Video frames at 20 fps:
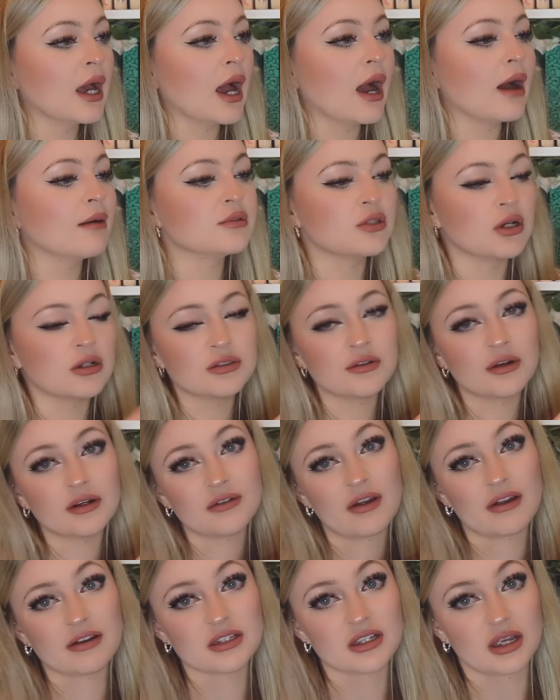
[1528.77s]
Um, so I was very,
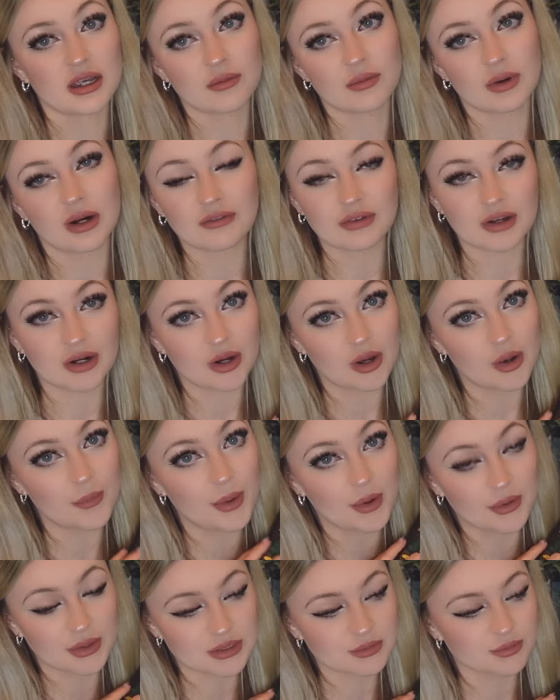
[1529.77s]
very excited when I found out
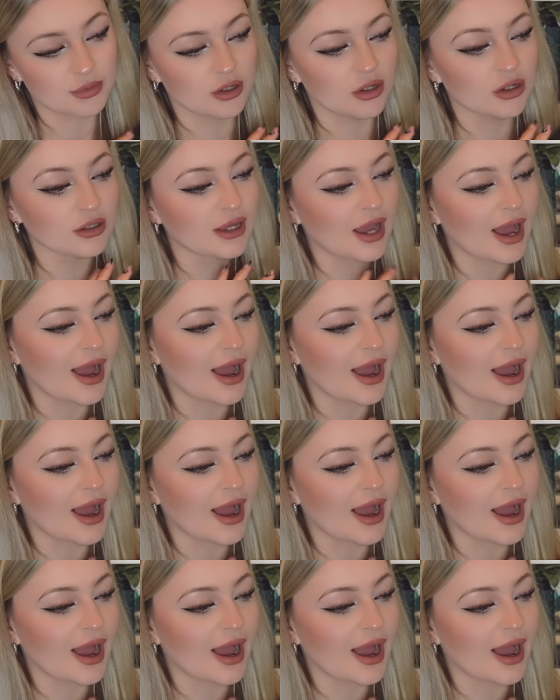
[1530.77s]
about this book.